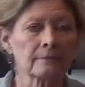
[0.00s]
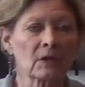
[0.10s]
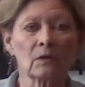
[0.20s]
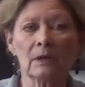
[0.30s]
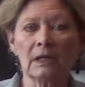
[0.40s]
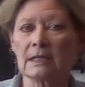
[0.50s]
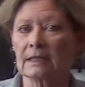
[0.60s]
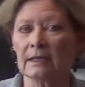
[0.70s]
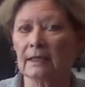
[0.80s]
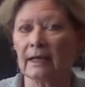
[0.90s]
gorillas
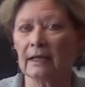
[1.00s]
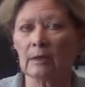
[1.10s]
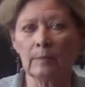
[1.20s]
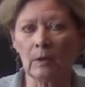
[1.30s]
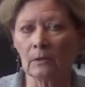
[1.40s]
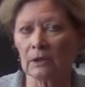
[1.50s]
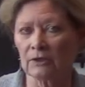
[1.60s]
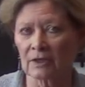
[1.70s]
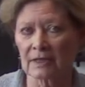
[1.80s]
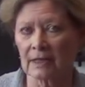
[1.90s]
can get Ebola
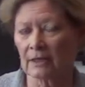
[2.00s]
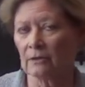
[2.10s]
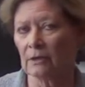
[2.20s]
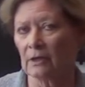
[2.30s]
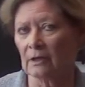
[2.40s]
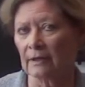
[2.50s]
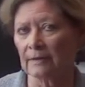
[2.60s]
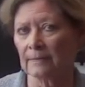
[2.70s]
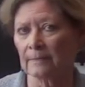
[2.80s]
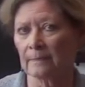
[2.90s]
just like you and
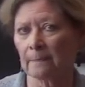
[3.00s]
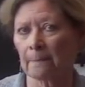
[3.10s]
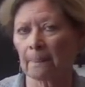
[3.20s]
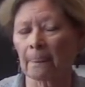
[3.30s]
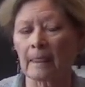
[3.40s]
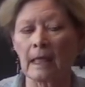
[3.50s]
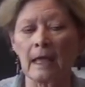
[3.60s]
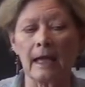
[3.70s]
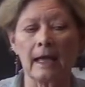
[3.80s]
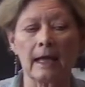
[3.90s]
I.
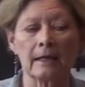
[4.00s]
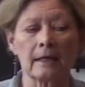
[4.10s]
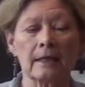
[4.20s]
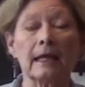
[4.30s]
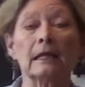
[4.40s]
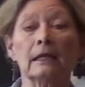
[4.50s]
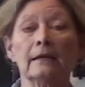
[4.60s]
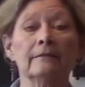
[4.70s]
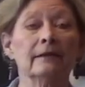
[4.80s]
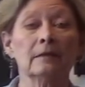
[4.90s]
And they
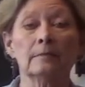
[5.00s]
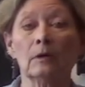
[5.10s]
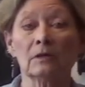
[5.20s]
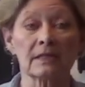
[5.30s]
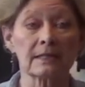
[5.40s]
live in Ebola